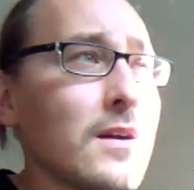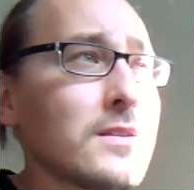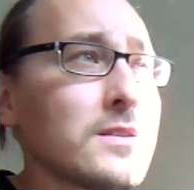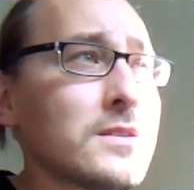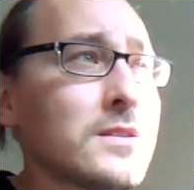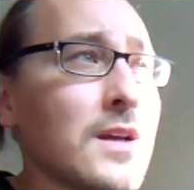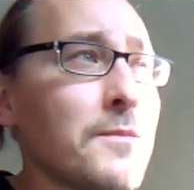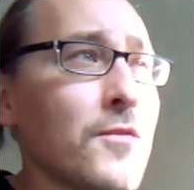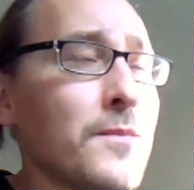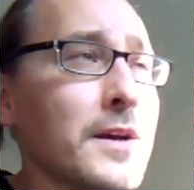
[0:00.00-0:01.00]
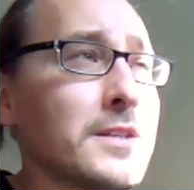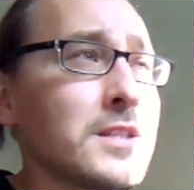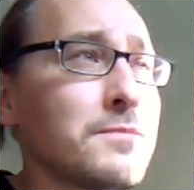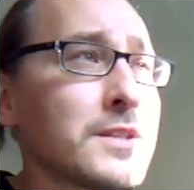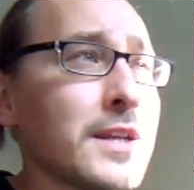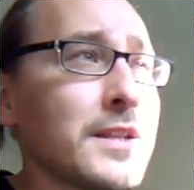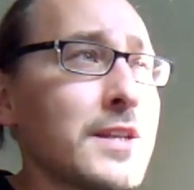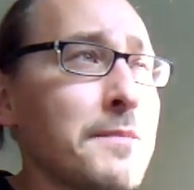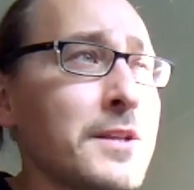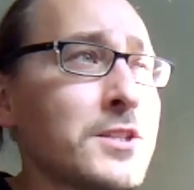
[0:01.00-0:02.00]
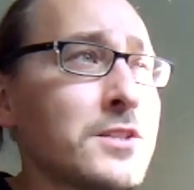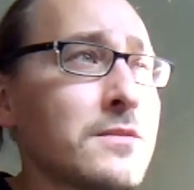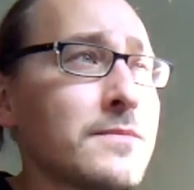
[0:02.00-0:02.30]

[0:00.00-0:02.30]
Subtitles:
some of my ships get damaged